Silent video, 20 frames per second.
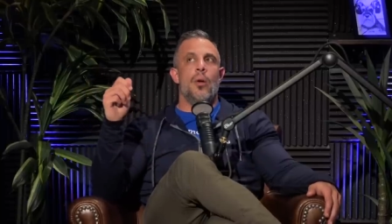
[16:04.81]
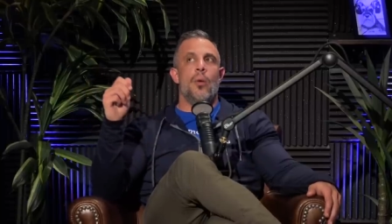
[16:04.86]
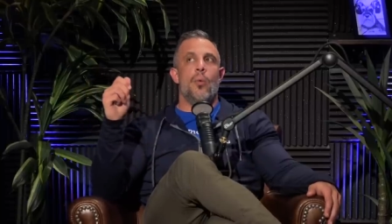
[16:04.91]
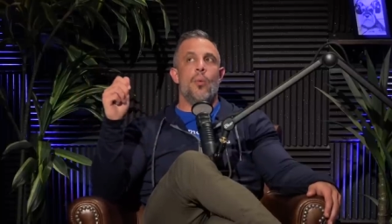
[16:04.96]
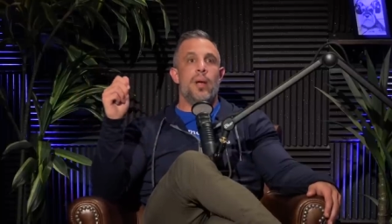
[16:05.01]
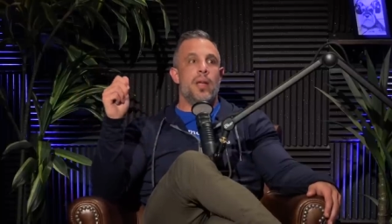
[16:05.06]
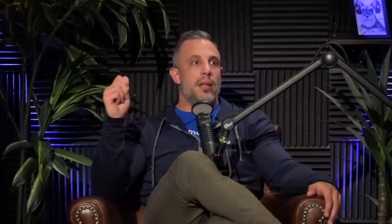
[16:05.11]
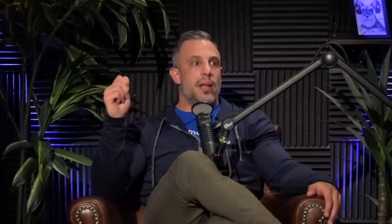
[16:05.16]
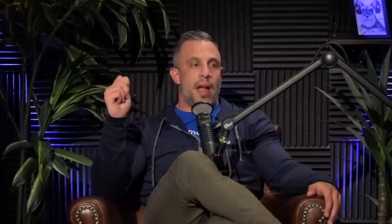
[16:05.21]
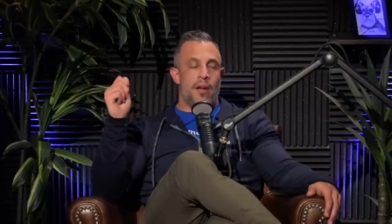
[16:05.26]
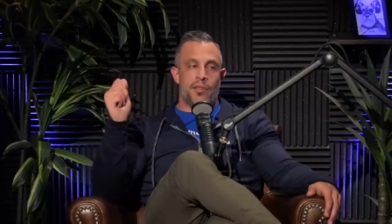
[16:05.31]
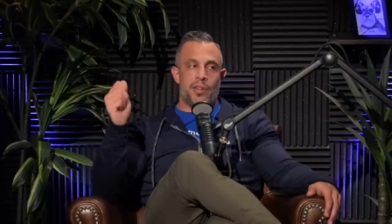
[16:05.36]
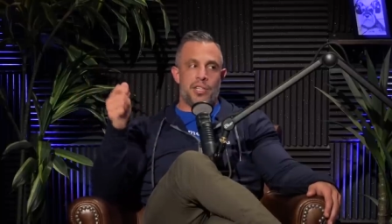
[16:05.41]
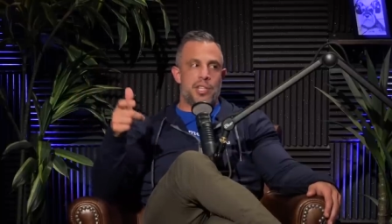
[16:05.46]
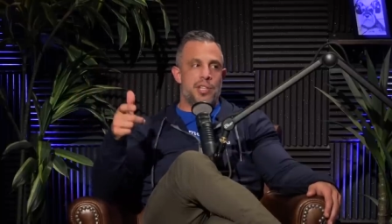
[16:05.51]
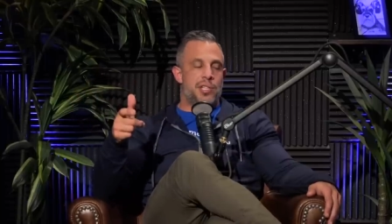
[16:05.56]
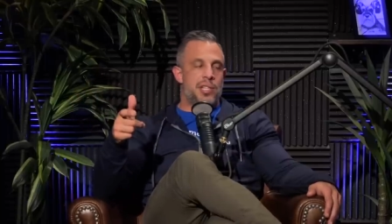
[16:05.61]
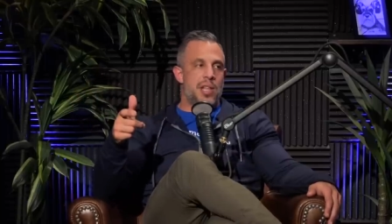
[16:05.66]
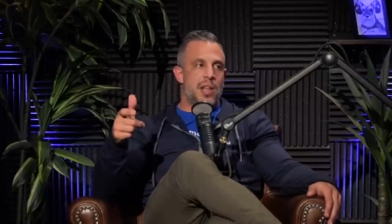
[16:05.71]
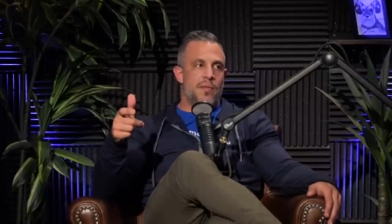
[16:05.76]
We ever
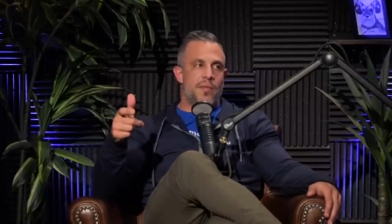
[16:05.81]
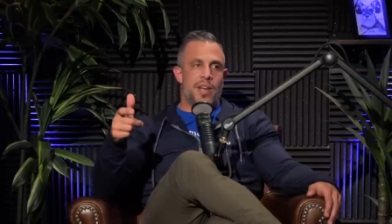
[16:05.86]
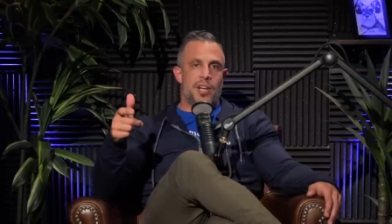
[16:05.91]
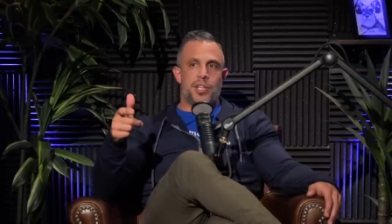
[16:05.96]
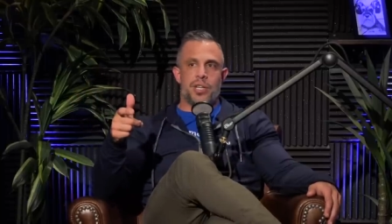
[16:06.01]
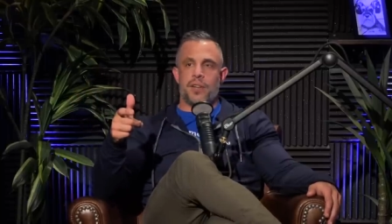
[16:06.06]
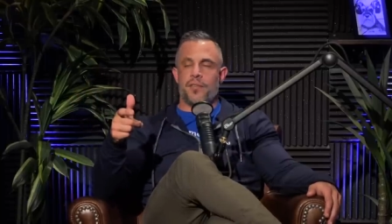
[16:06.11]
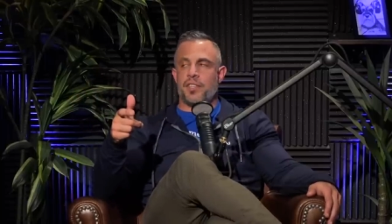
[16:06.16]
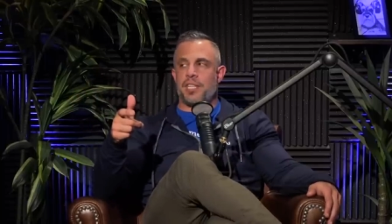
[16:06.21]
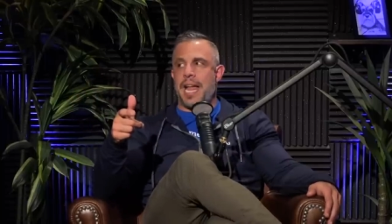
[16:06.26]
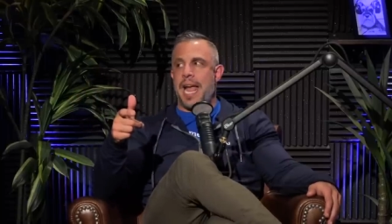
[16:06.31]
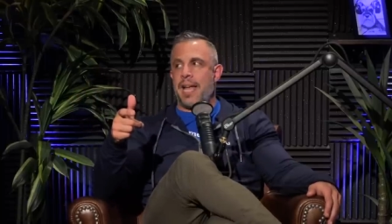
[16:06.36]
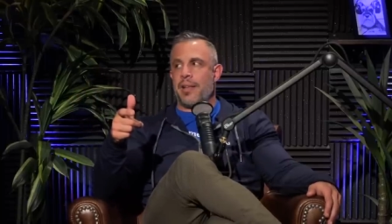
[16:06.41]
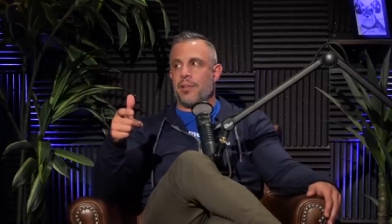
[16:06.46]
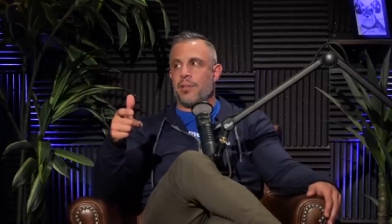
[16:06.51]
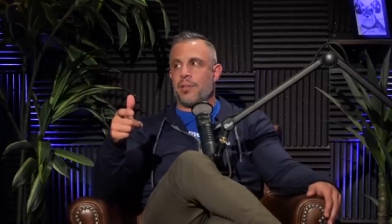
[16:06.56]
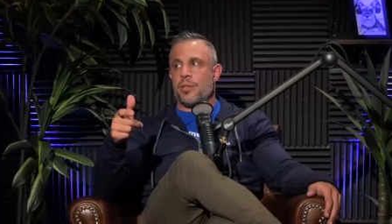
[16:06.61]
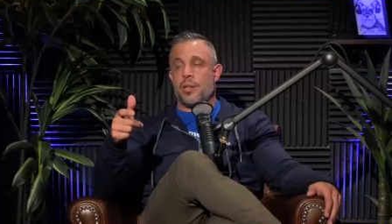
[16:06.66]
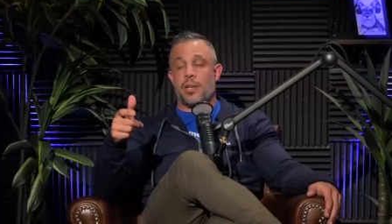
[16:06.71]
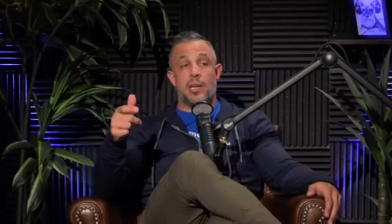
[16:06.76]
since the invention of
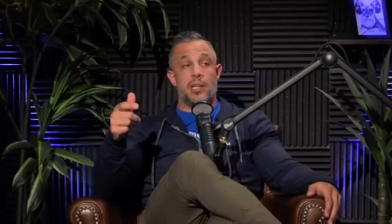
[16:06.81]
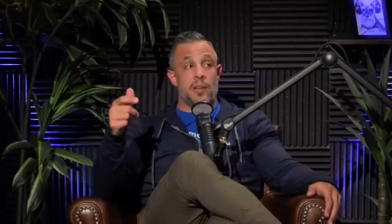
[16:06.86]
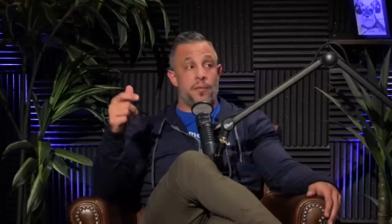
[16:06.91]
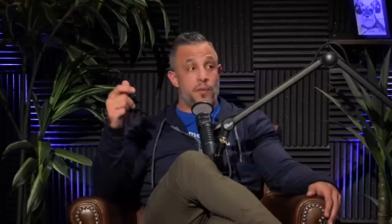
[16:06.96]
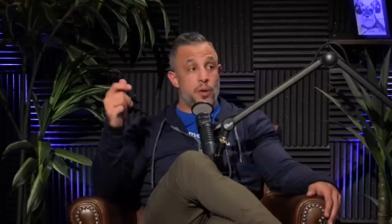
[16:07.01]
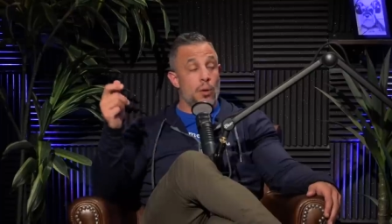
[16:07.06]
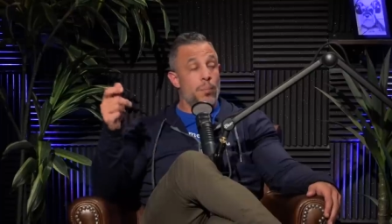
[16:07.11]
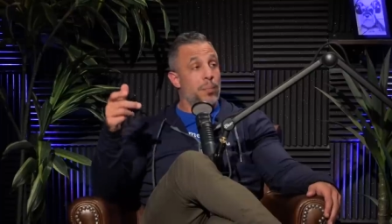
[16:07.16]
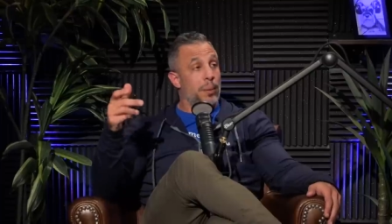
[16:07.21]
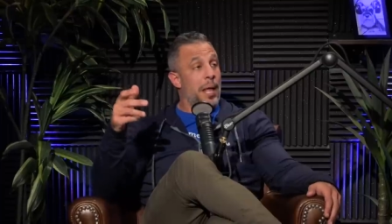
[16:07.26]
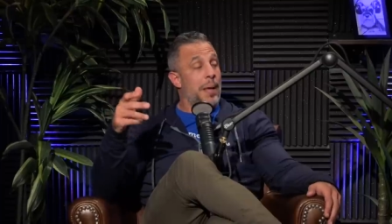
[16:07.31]
statins, because if your yeah.